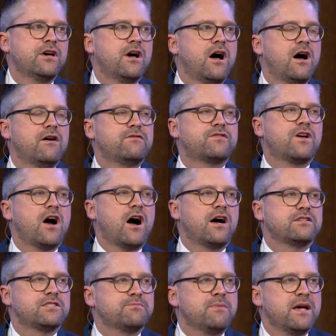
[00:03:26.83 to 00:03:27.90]
of
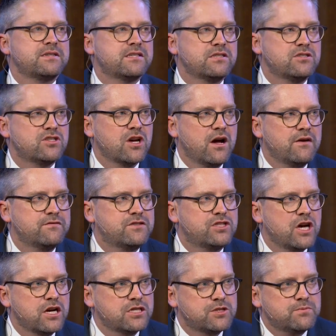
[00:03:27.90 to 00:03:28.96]
God's message of
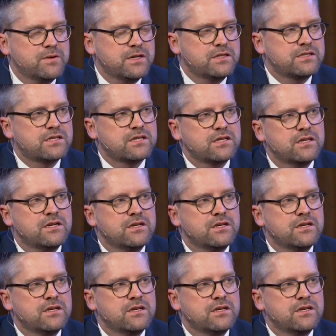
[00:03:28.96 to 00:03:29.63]
judgment,